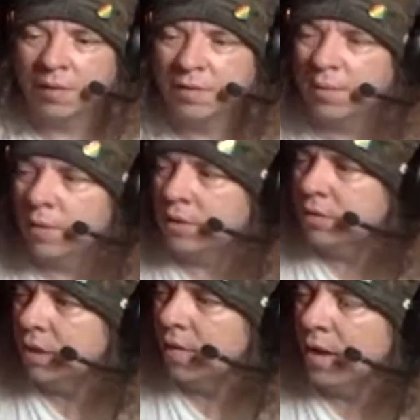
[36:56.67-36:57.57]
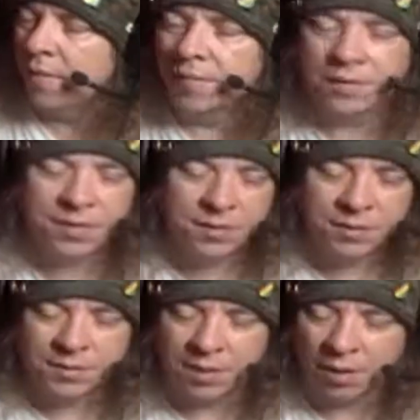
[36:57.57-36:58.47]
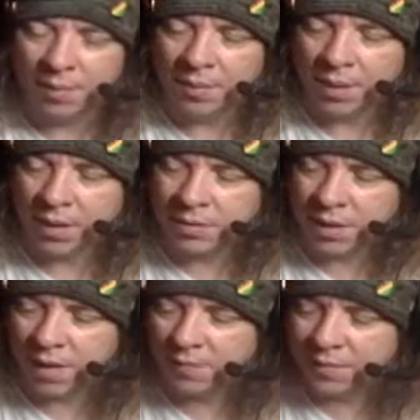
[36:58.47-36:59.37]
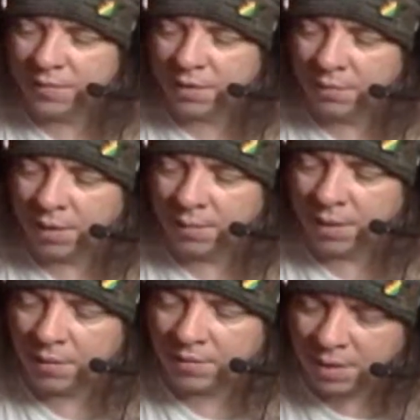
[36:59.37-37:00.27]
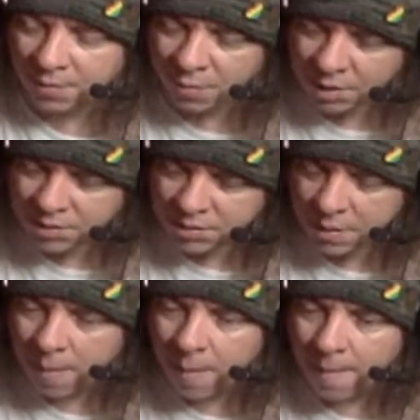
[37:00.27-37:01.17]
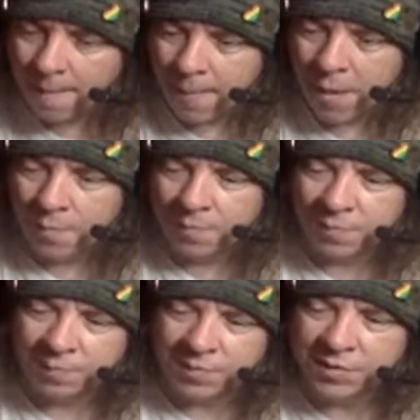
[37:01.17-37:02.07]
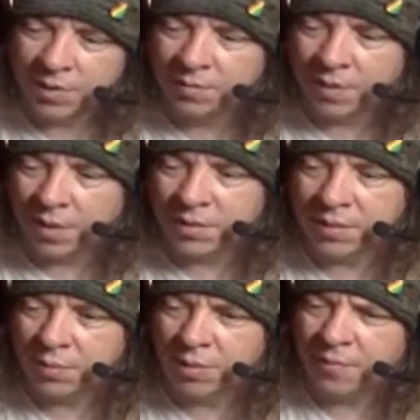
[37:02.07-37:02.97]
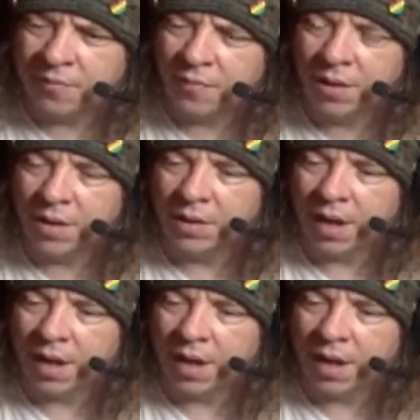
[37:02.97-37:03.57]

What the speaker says: I have the seasons now, but I haven't seen them yet. But I stopped watching somewhere before he